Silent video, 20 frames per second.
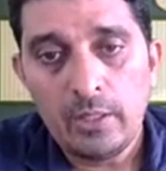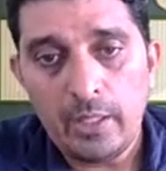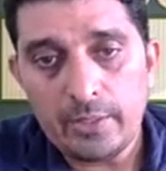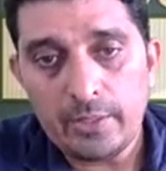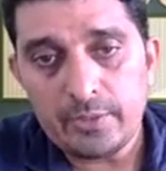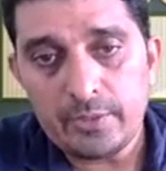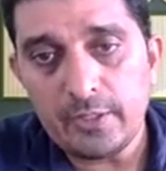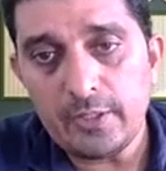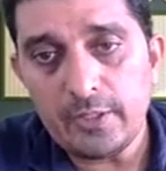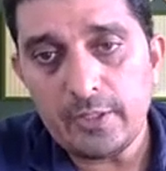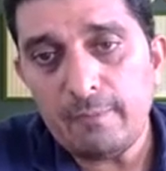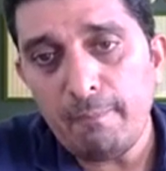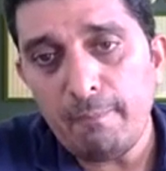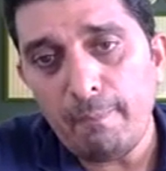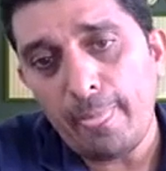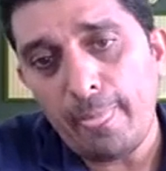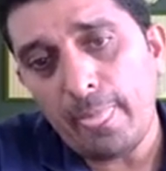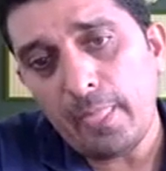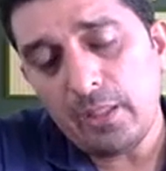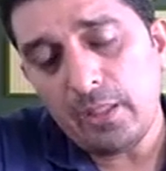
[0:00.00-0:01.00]
And
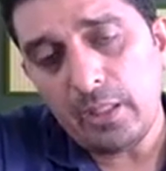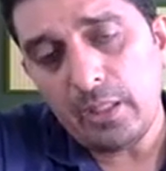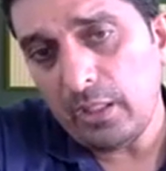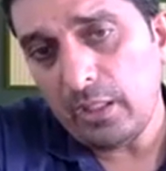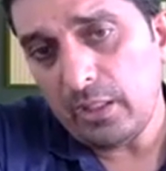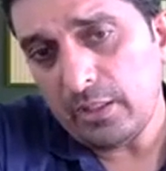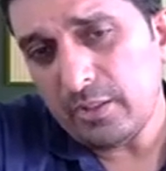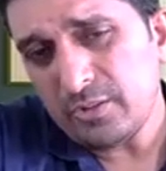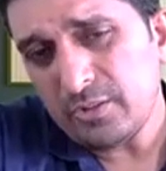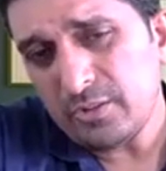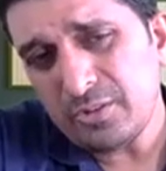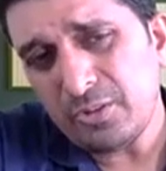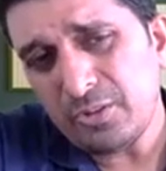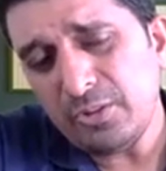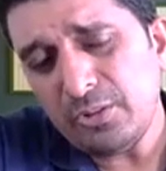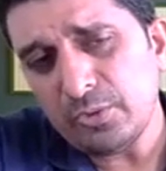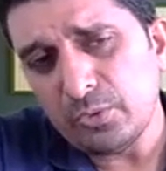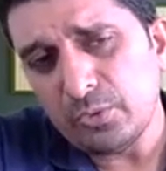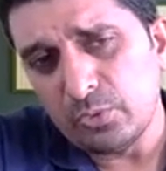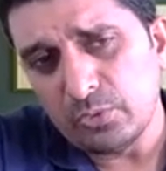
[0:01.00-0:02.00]
here I have
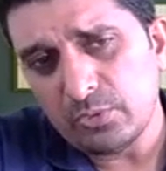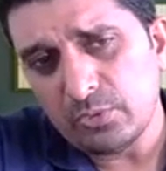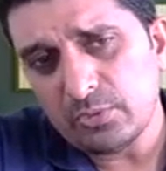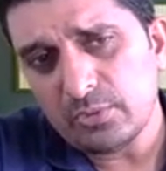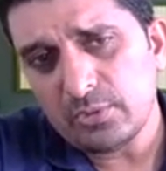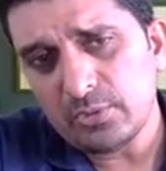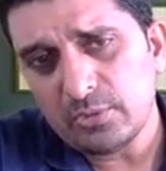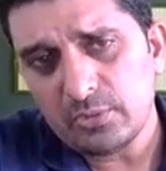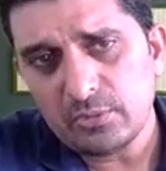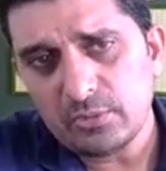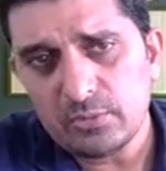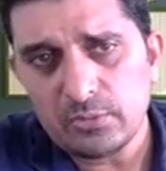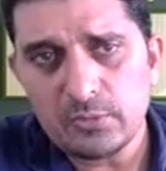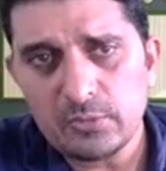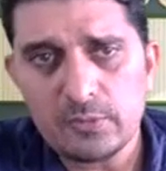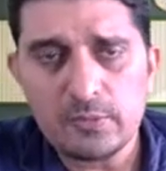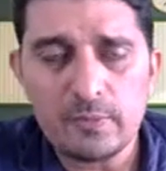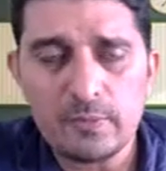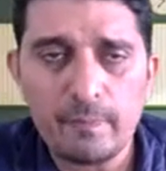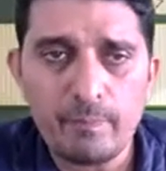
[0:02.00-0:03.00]
told you
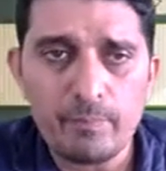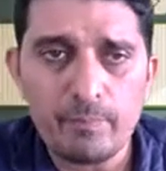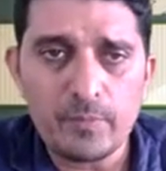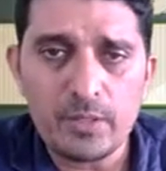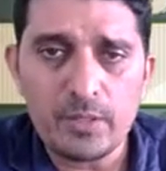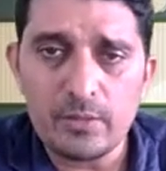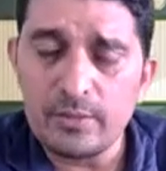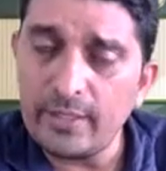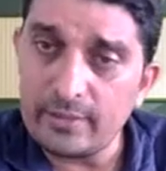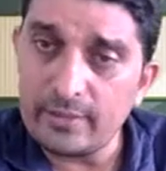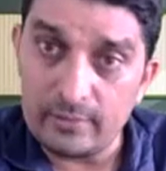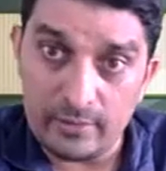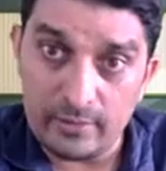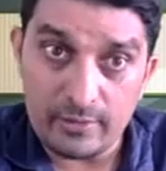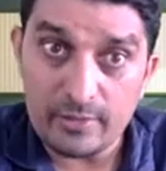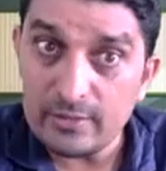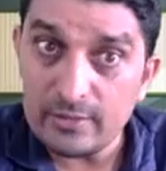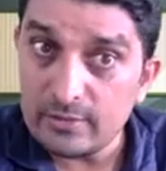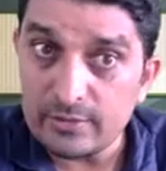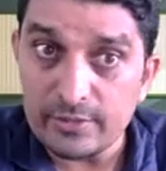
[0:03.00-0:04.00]
that there
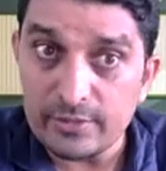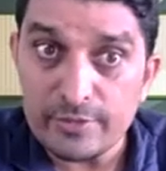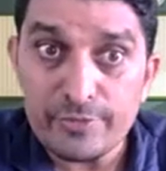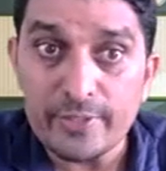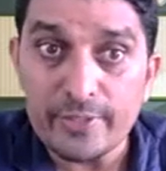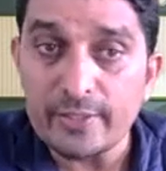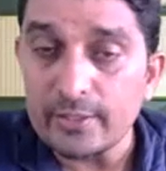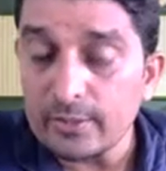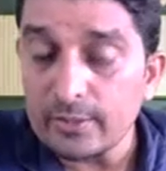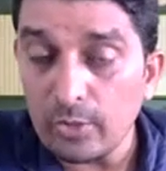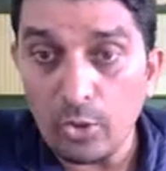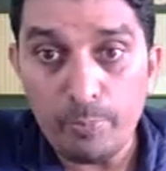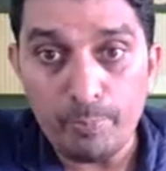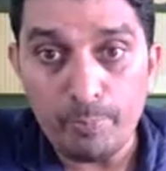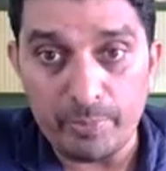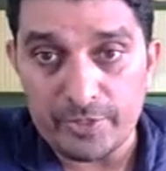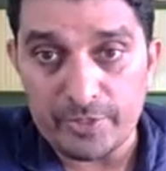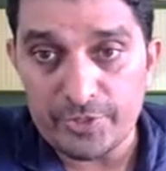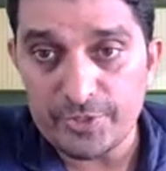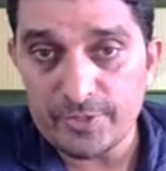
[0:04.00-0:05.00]
are different
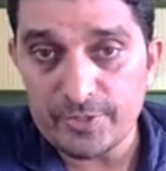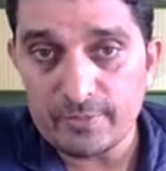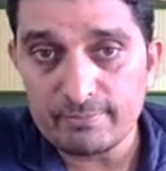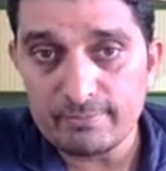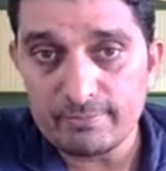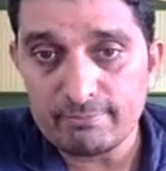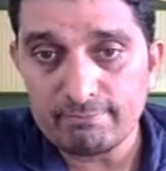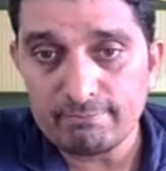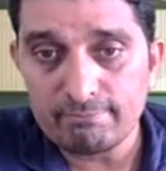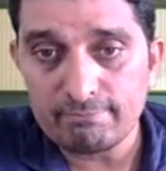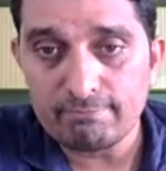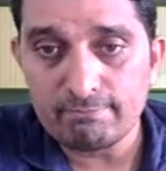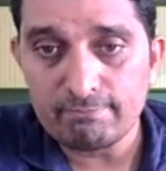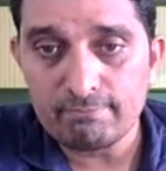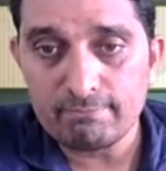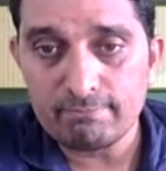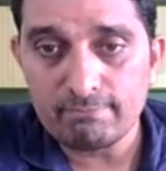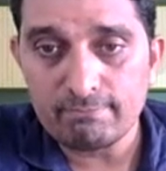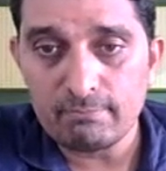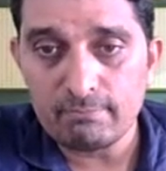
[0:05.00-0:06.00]
topics,
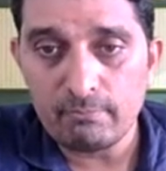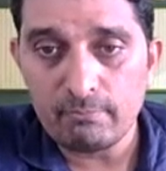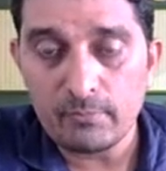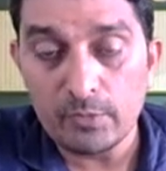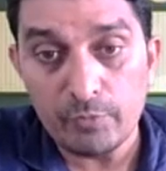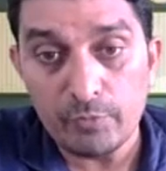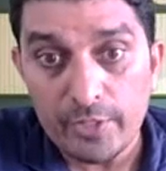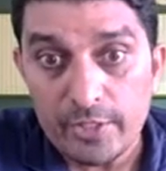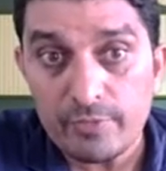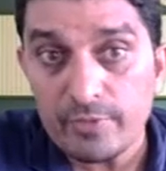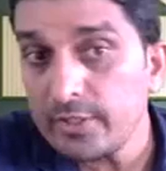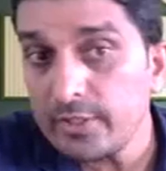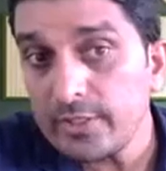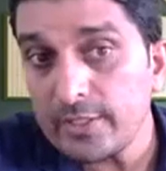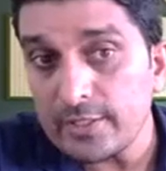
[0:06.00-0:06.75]
very, very